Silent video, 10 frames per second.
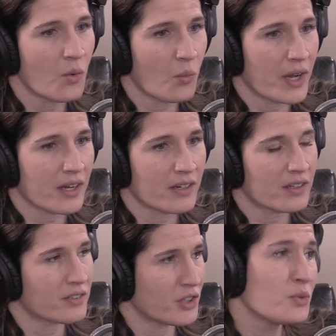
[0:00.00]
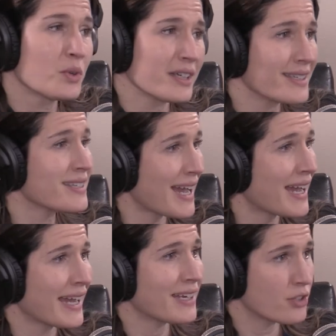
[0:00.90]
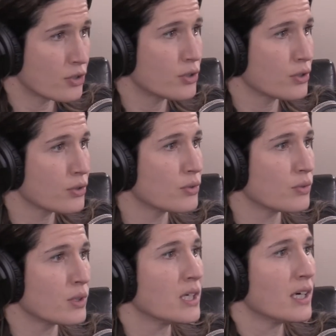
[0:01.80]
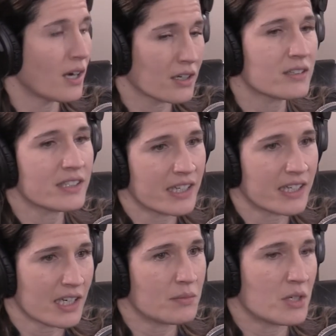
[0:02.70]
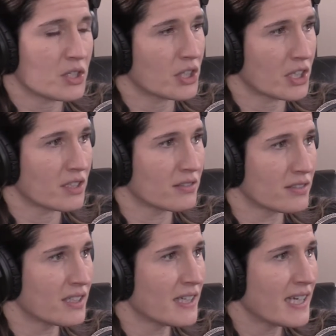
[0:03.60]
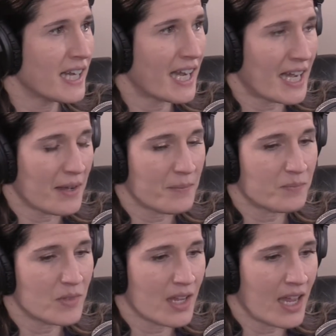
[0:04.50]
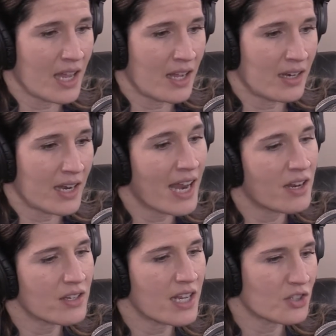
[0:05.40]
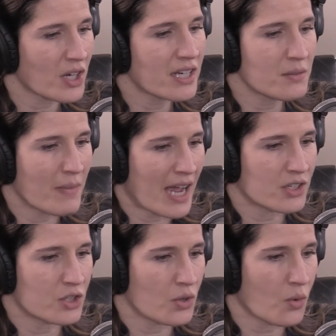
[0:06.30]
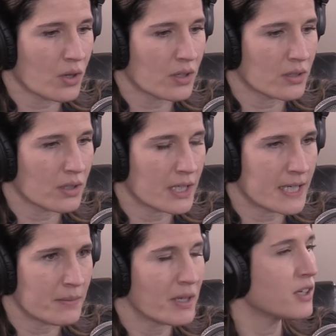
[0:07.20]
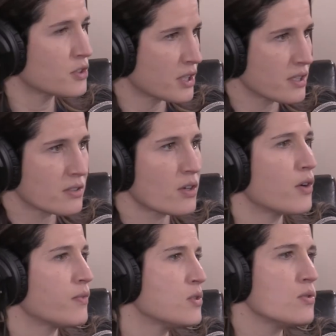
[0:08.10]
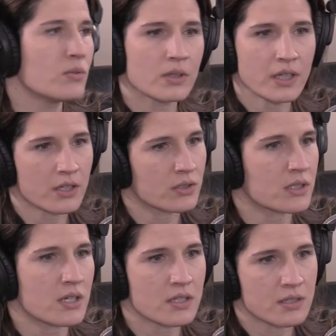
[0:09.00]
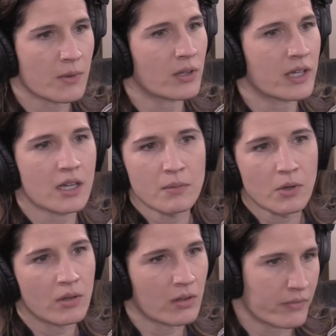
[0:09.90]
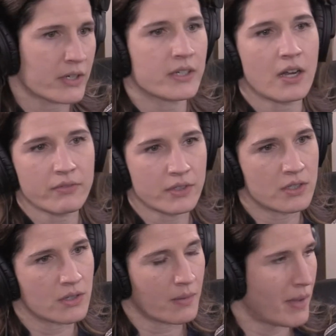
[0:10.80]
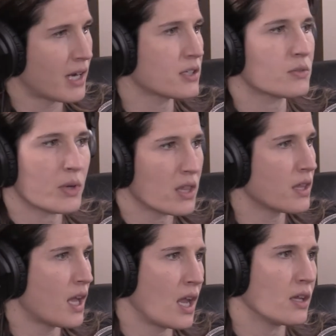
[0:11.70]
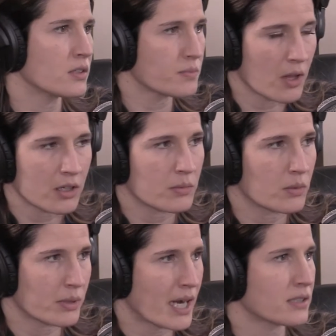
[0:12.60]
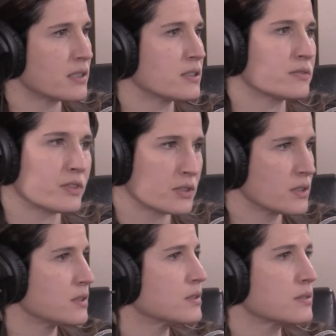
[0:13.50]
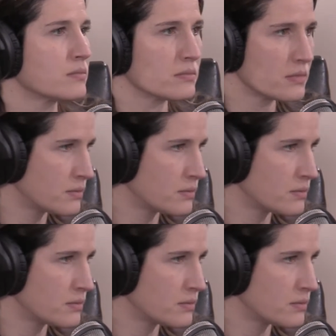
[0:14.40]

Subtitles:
where you were assigned to a clinic in Michigan. And it tried to match your interests. So if you were interested in small animal, very often you got matched with a small animal practice versus